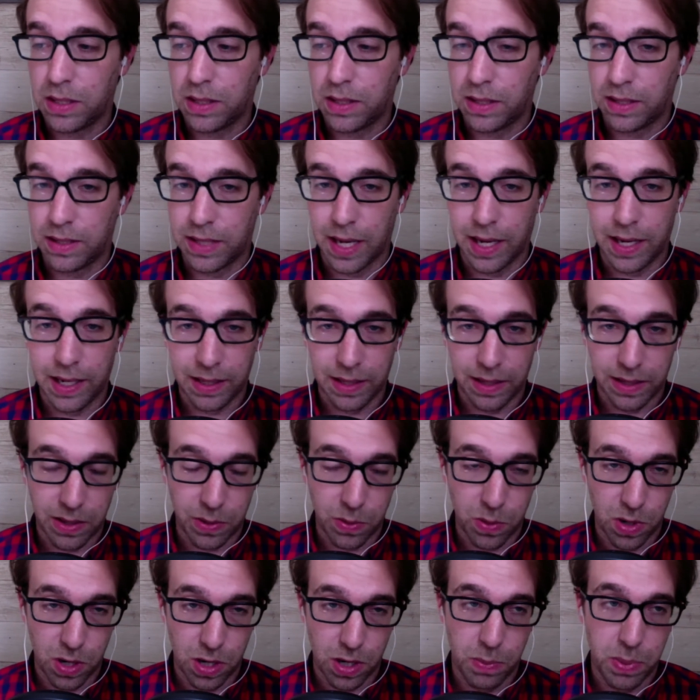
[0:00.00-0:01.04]
deciding that they
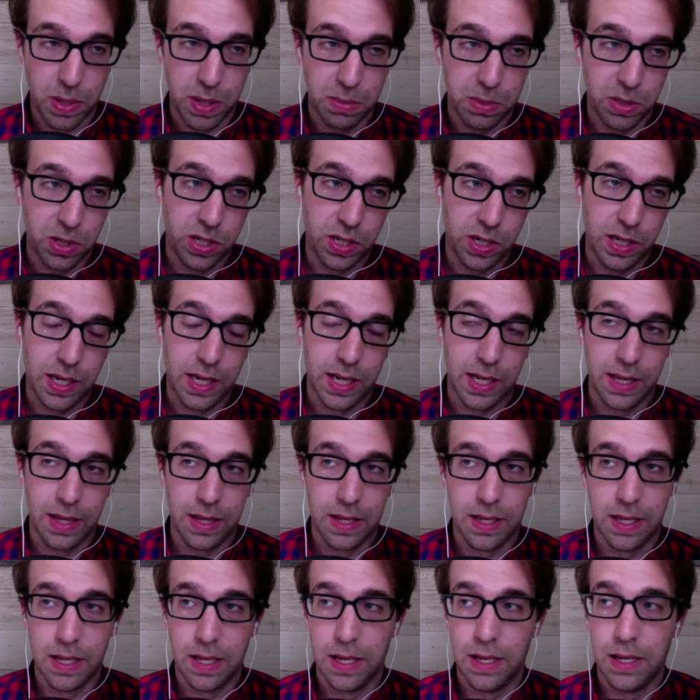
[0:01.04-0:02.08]
wanted to publish it, and
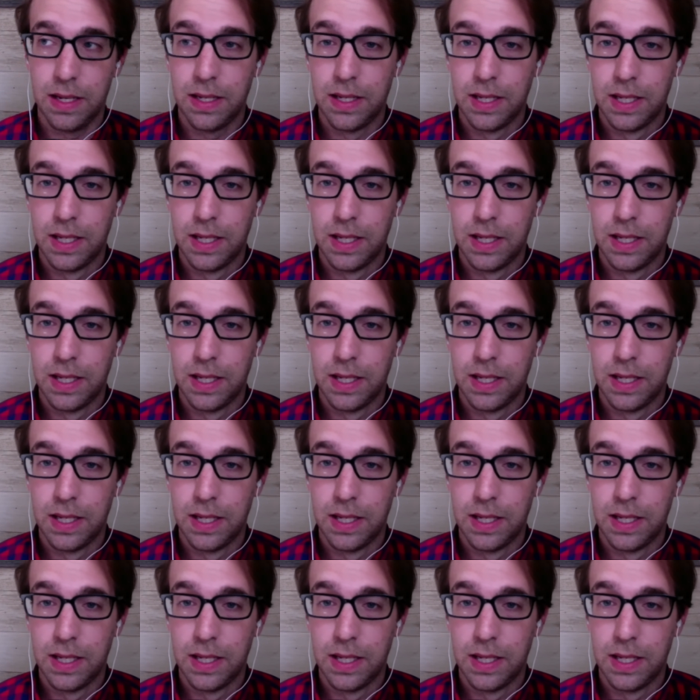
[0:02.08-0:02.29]
then